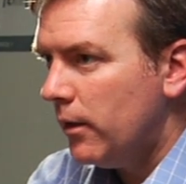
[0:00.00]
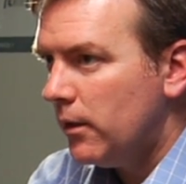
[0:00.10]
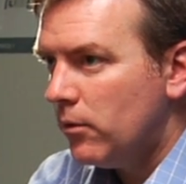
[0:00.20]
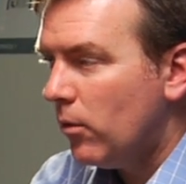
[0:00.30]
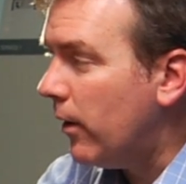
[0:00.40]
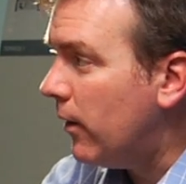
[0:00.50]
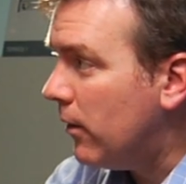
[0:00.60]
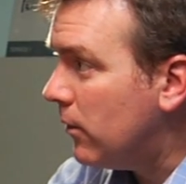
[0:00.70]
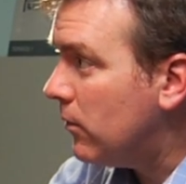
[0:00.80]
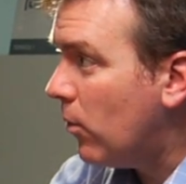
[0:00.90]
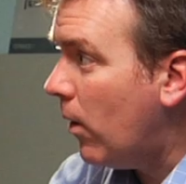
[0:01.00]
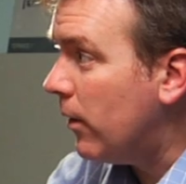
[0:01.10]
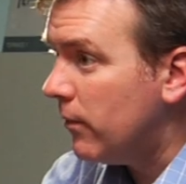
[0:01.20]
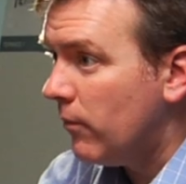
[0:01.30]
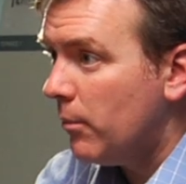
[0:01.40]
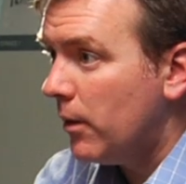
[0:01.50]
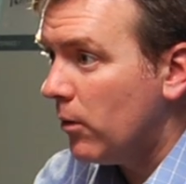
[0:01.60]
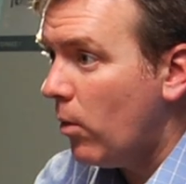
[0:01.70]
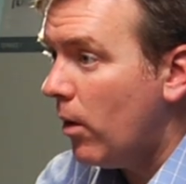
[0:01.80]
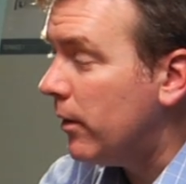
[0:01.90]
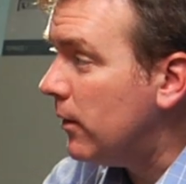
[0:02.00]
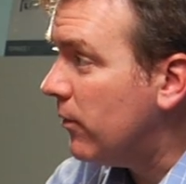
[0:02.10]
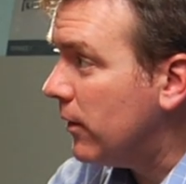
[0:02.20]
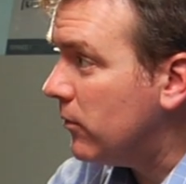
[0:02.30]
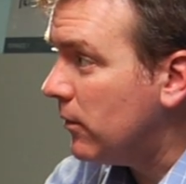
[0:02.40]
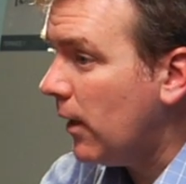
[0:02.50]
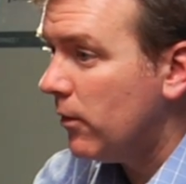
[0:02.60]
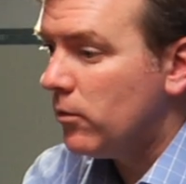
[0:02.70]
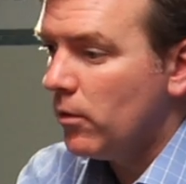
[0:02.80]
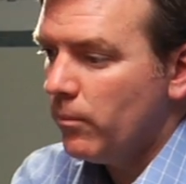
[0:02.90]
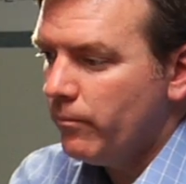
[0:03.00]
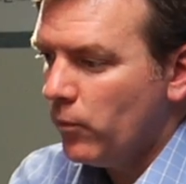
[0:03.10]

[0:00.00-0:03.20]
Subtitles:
indoor air quality, environmental quality, and things like that. So